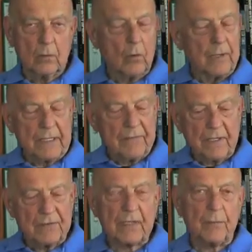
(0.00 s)
or even
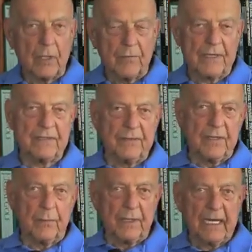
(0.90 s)
in some other
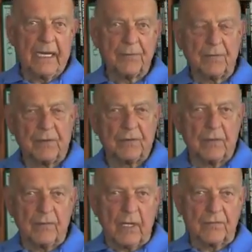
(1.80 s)
activity where the hamstrings
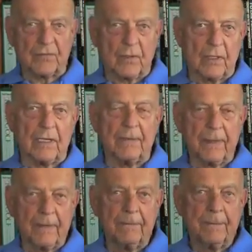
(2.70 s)
are involved strongly.
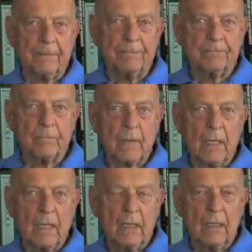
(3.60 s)

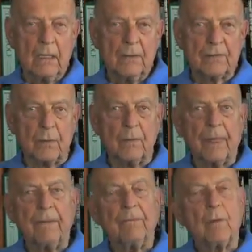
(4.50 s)
So
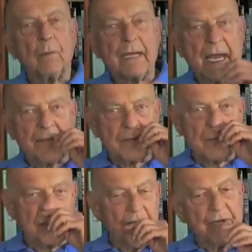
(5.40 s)
we have
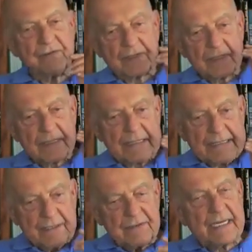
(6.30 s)
to address
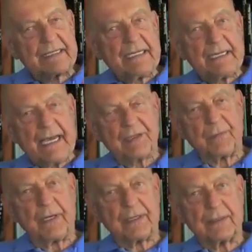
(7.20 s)
the technique
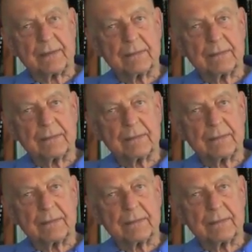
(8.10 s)
aspect.